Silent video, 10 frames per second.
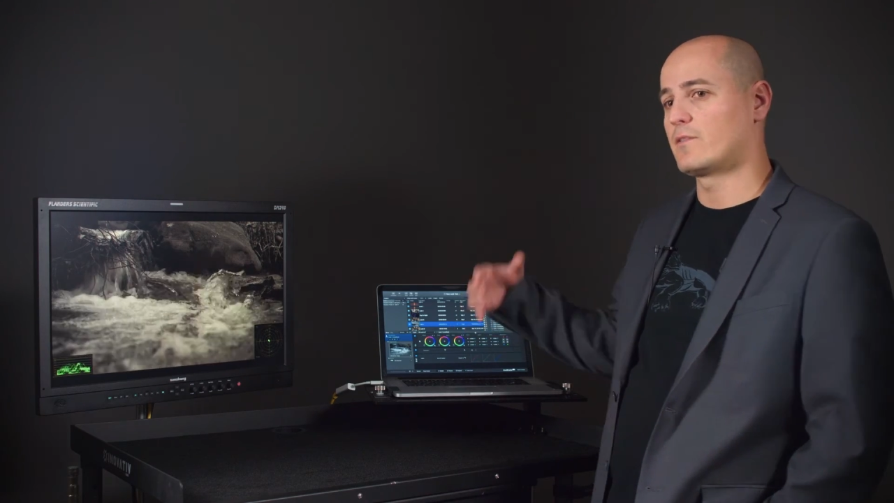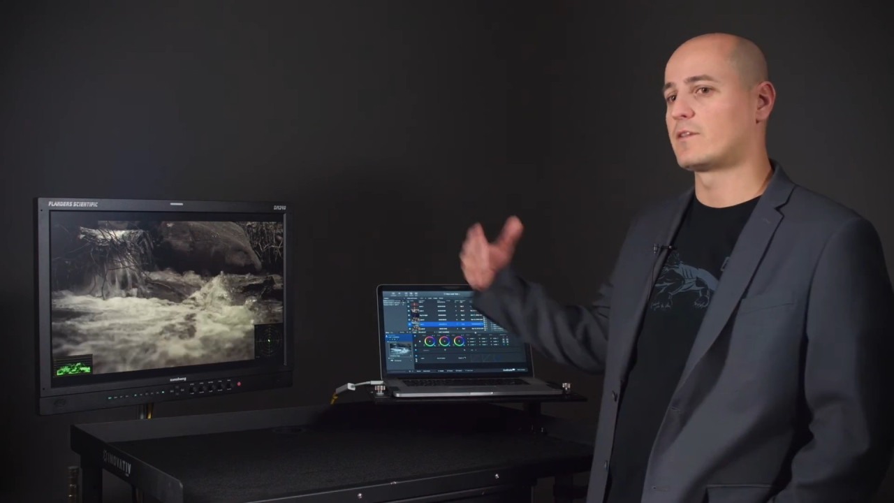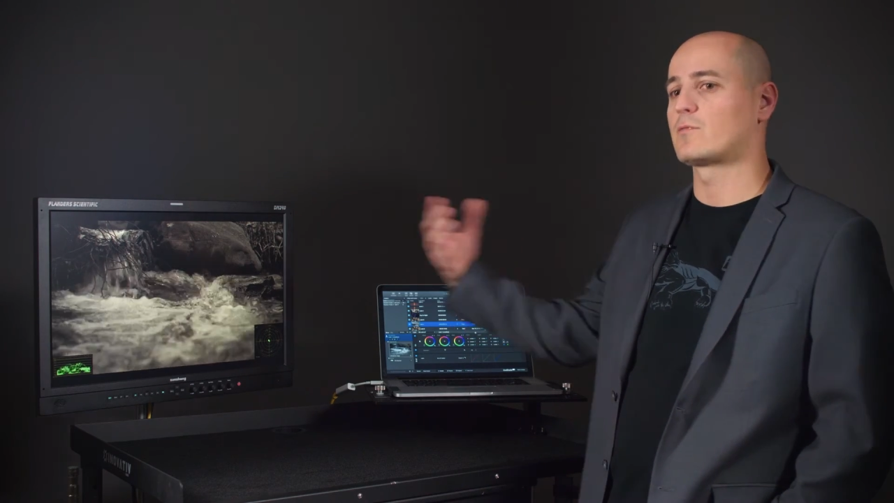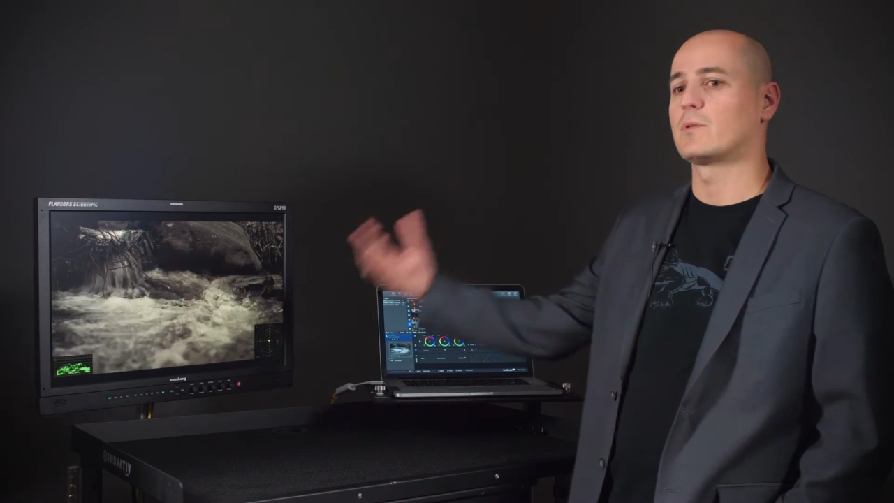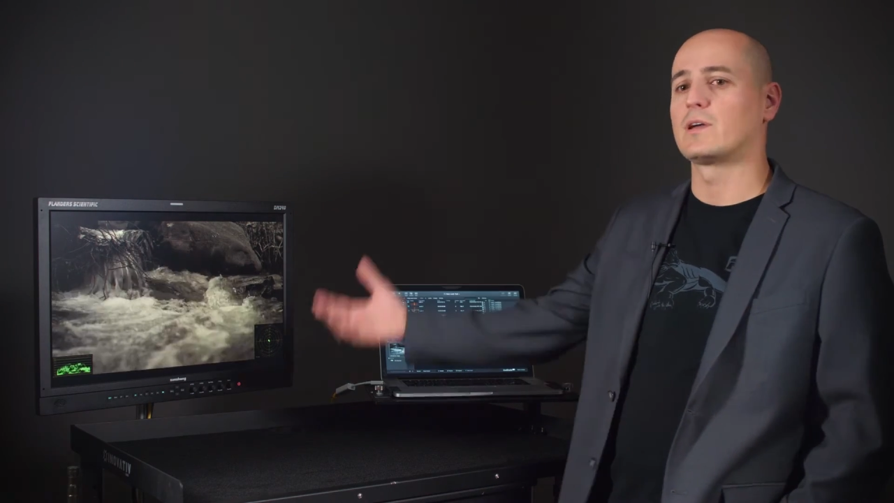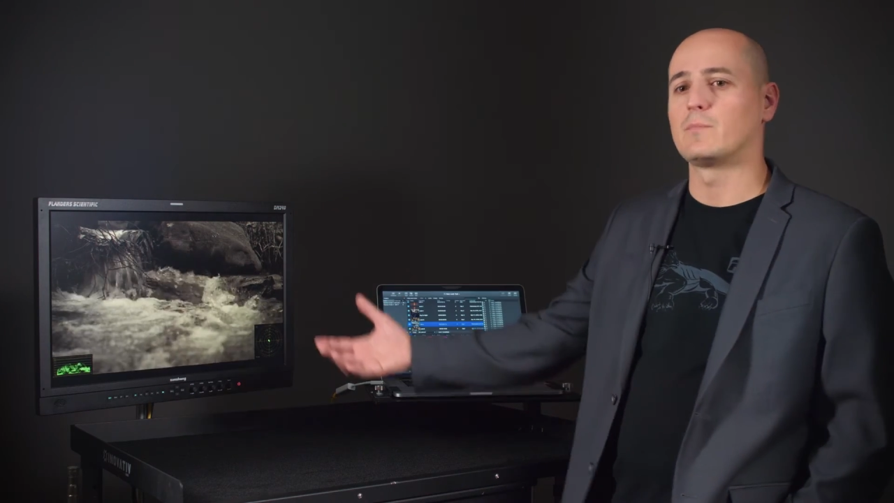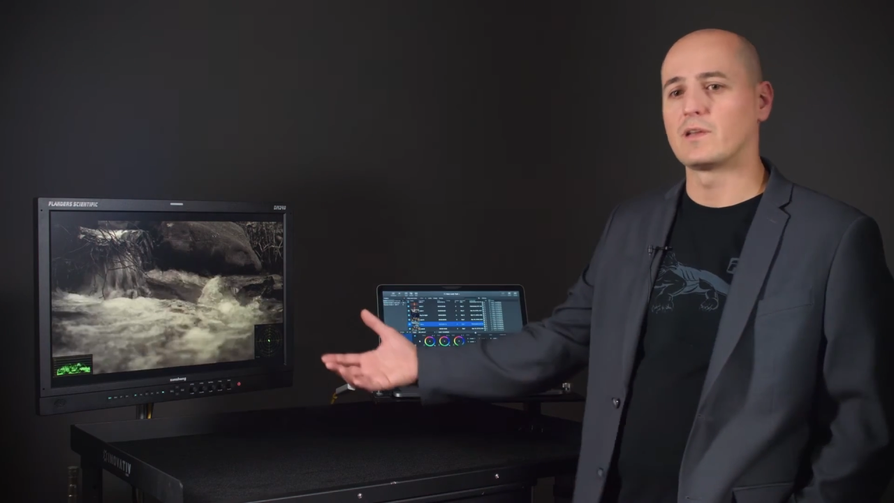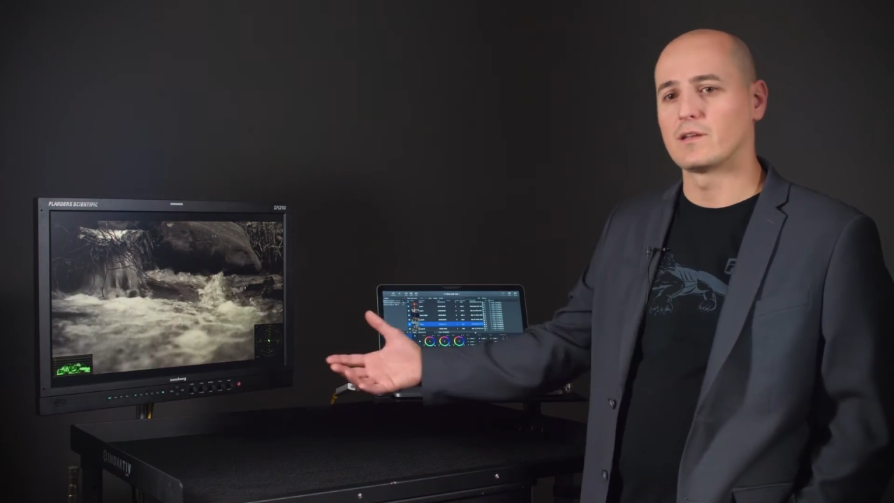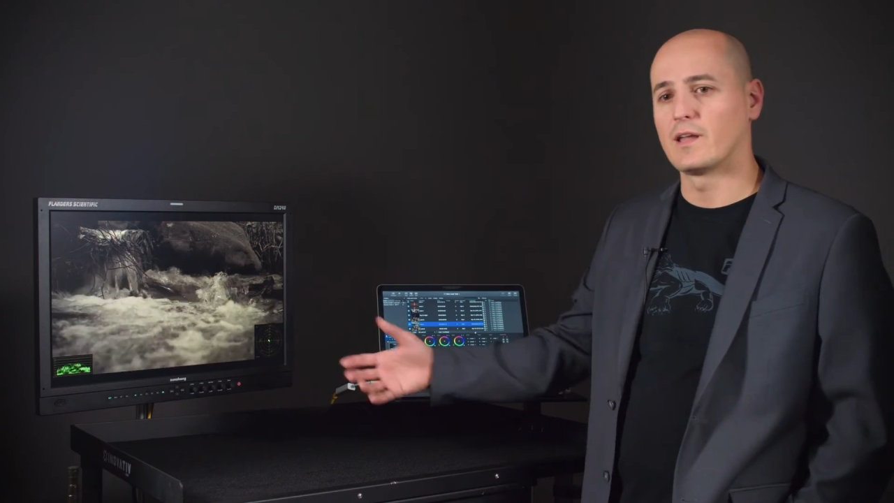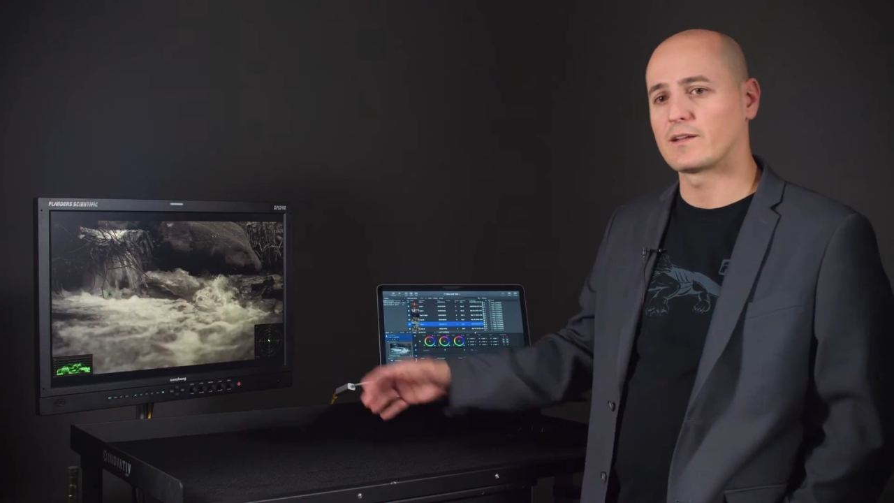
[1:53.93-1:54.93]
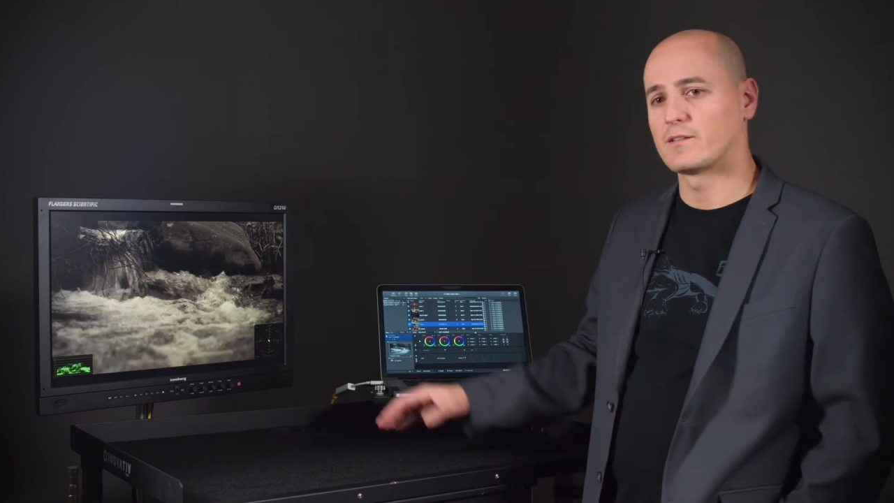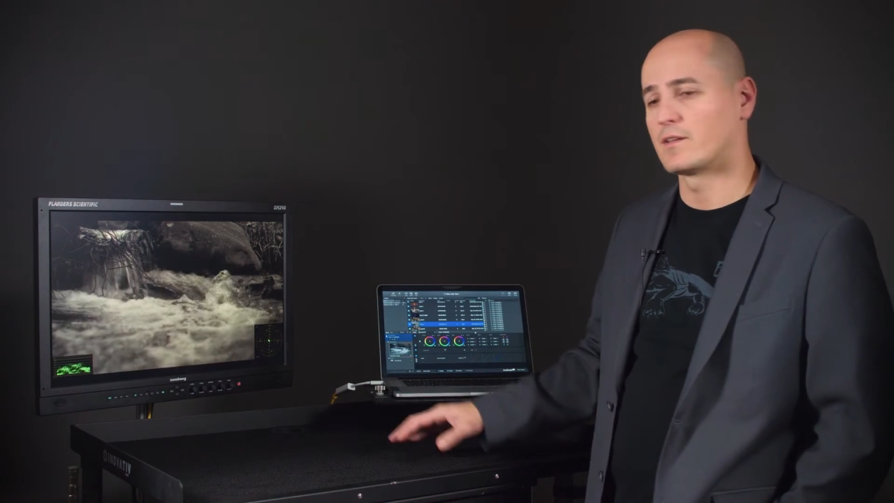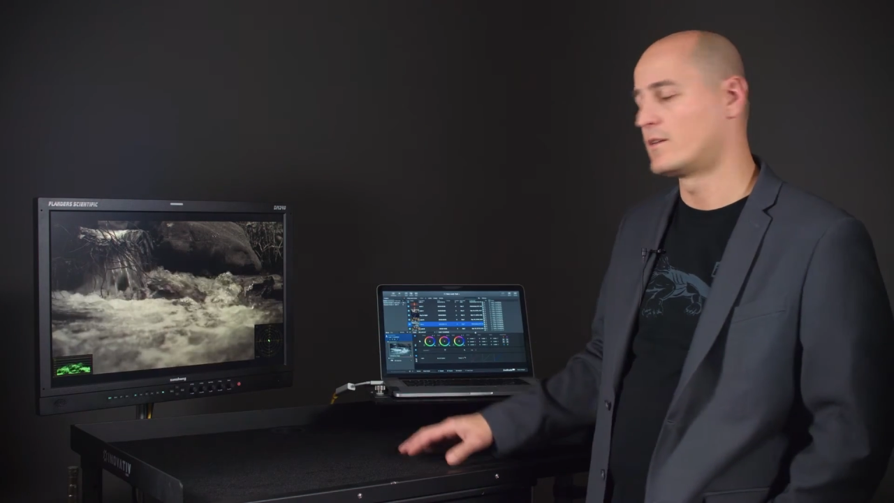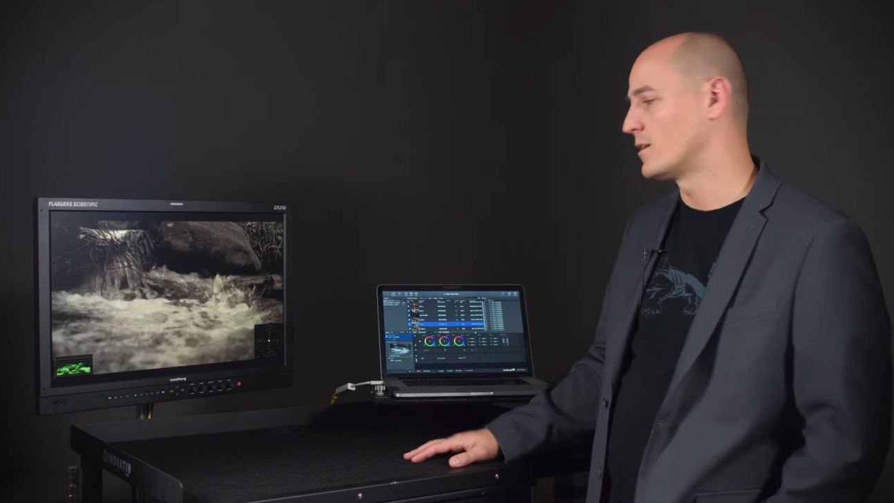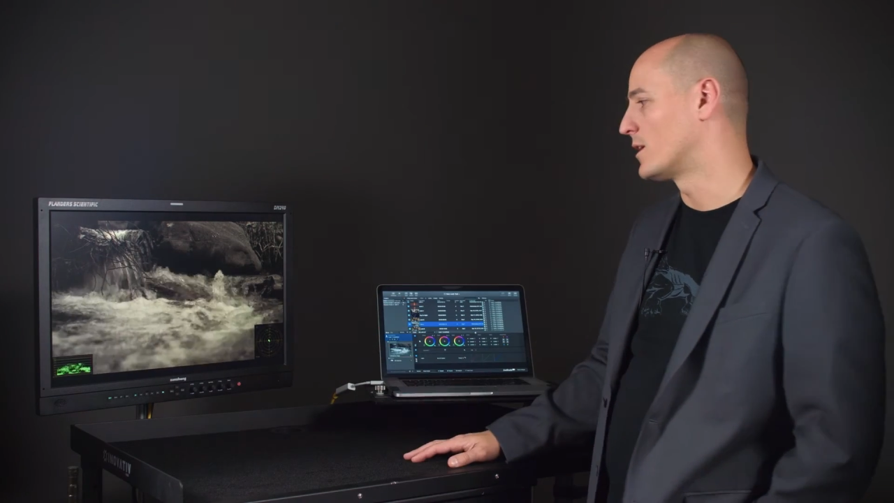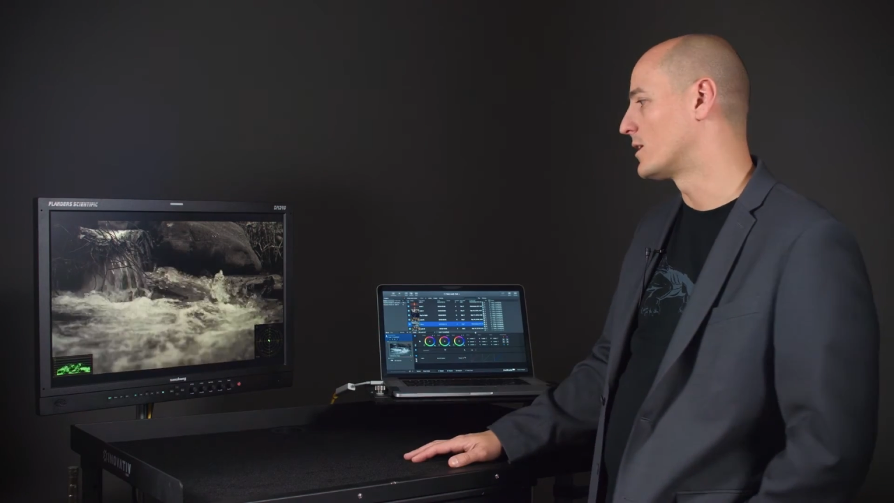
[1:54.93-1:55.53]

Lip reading: the display be connected